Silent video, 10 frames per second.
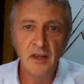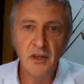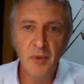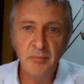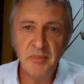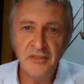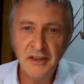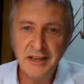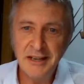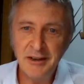You might be
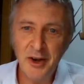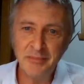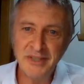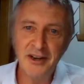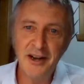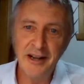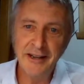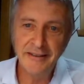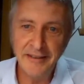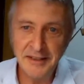thinking, I'm
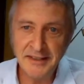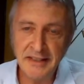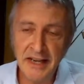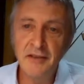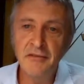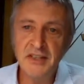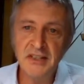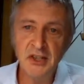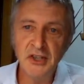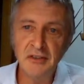tired, it's the end of the
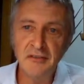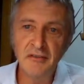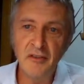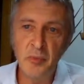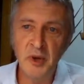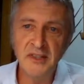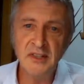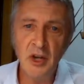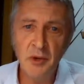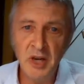session, there have been
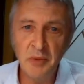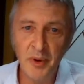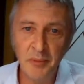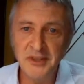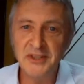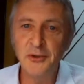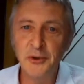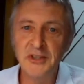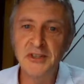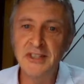so many promised
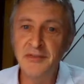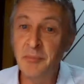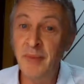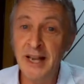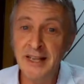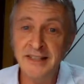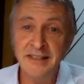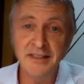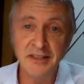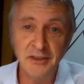solutions in the past
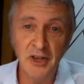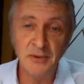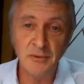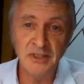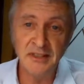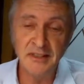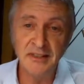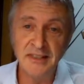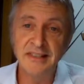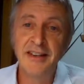to sea lice
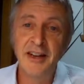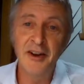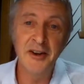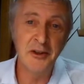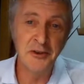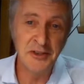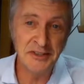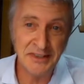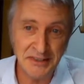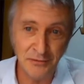resistance, I don't need
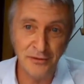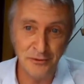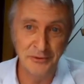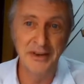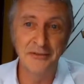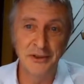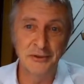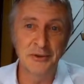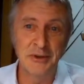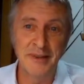to sit through another
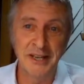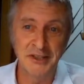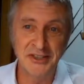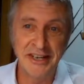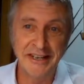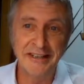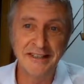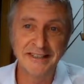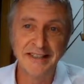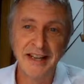talk about
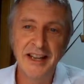genetics.